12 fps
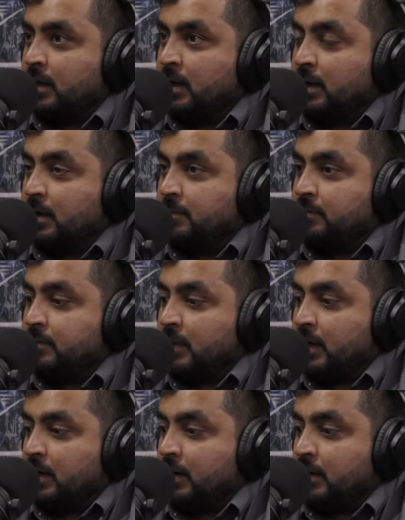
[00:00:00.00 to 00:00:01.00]

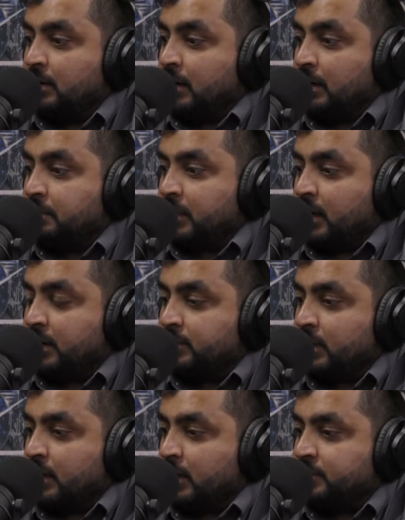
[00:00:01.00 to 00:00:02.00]
I
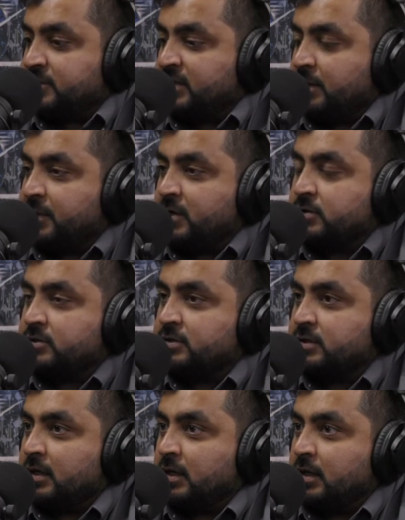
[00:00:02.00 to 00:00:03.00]
would say
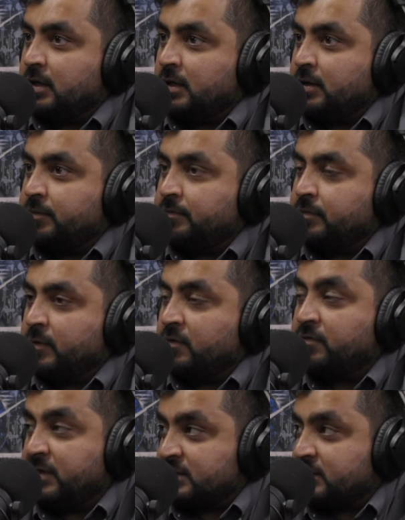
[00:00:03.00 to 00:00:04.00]
because
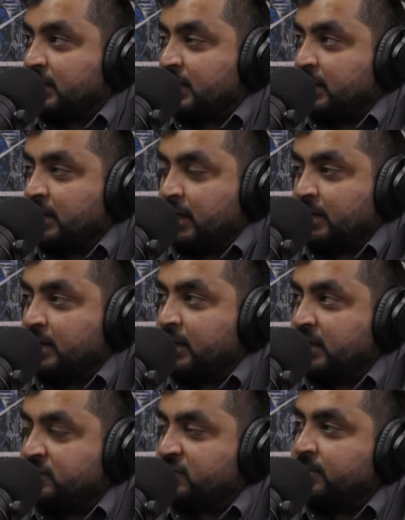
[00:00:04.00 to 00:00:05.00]
firstly, it
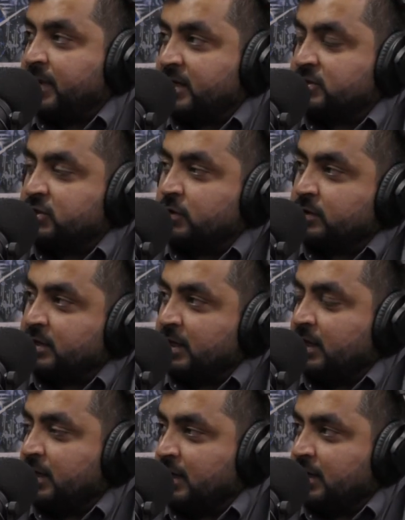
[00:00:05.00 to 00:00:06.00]
needs to make sure
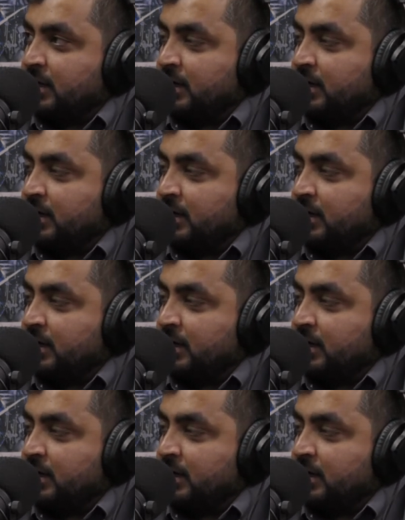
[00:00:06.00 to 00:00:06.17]
the